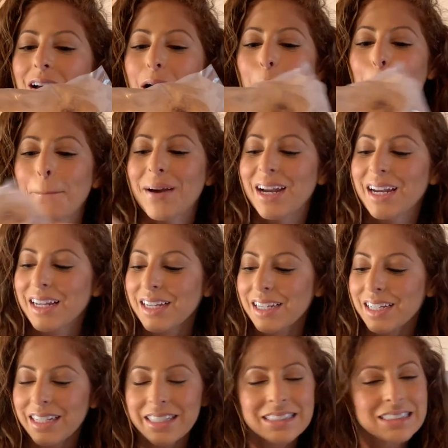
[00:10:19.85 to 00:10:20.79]
my
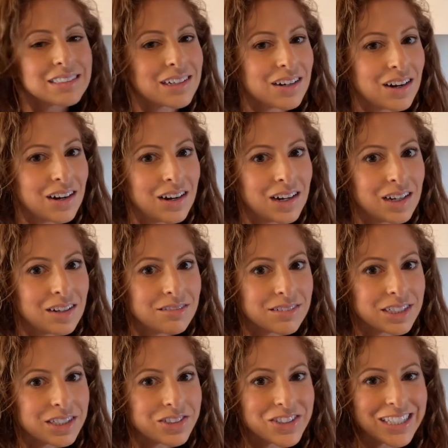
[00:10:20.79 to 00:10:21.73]
cookies are all
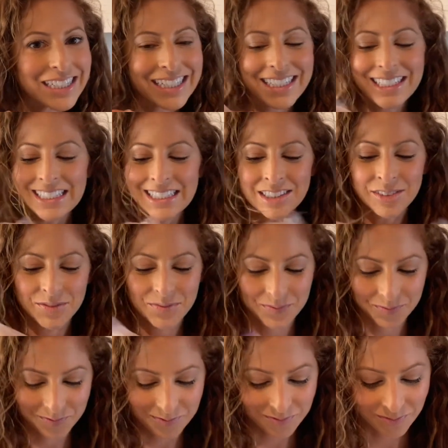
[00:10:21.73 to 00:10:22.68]
frozen
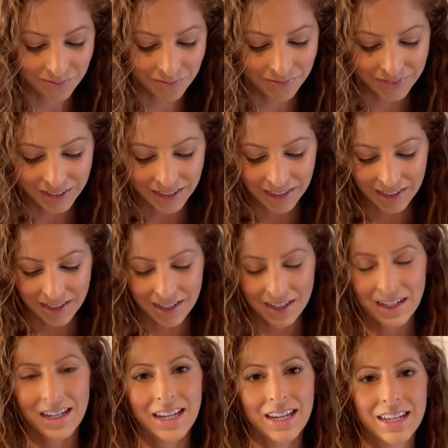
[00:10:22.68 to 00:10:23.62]

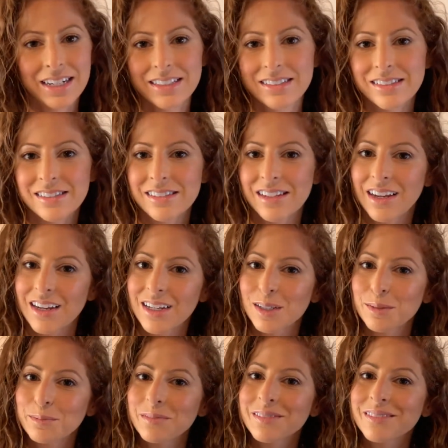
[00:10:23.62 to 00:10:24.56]
and it's
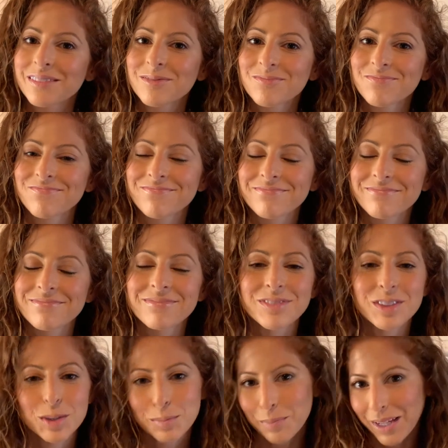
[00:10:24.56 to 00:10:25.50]
time
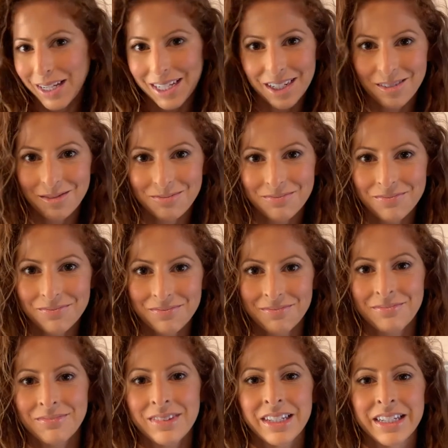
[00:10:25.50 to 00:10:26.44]
to bake them.
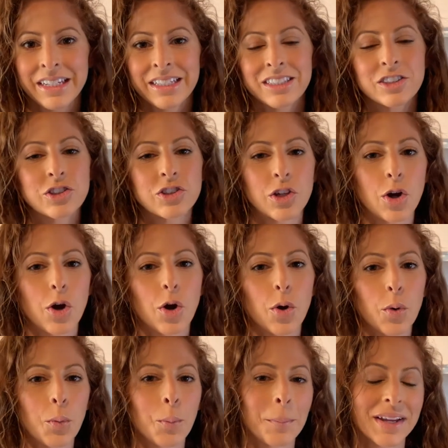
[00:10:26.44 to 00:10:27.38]

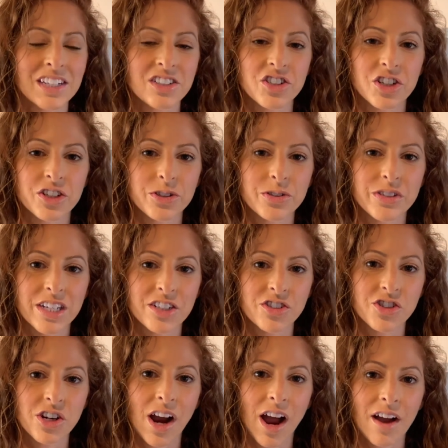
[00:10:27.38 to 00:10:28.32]
So make sure you
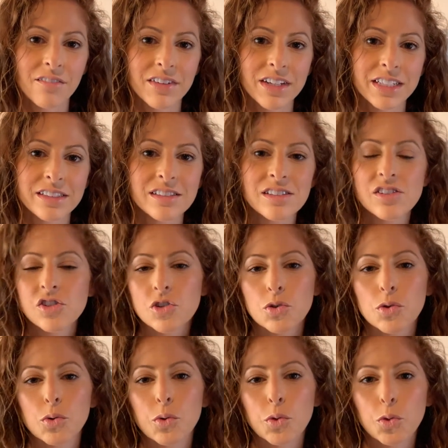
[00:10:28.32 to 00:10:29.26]
set your ovens
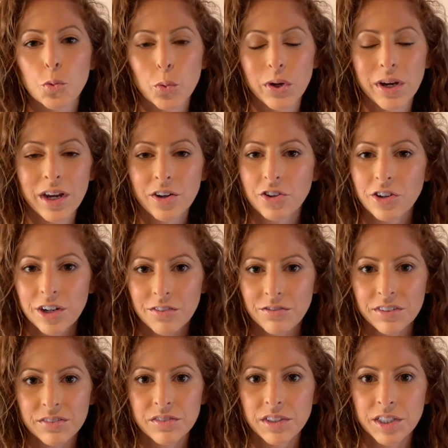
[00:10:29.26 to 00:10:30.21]
to
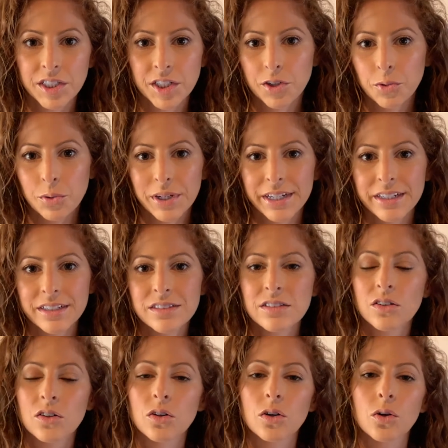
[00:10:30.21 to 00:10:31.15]
350 degrees
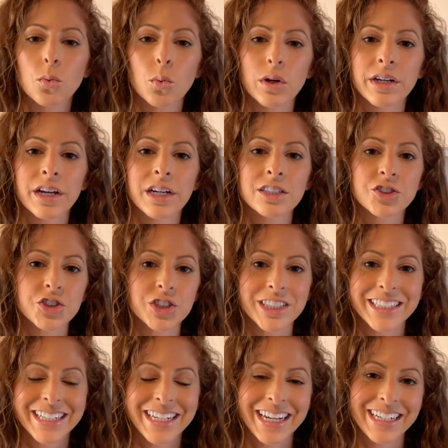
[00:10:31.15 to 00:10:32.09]
or
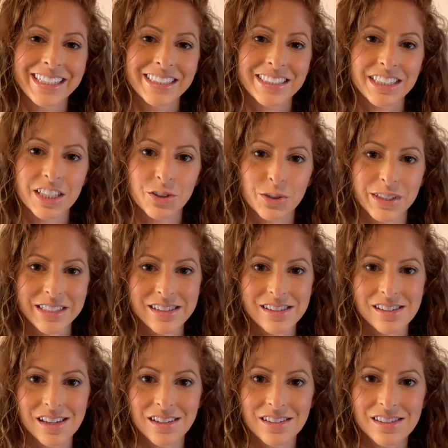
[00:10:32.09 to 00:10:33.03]
180 degrees
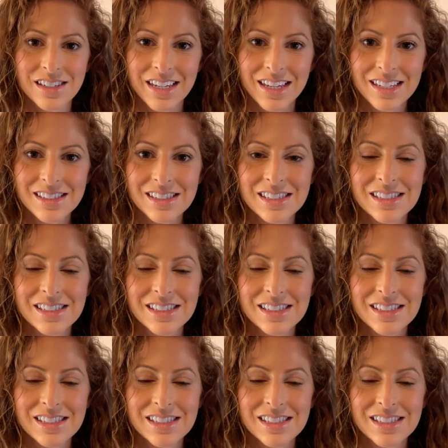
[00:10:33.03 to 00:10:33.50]
Celsius.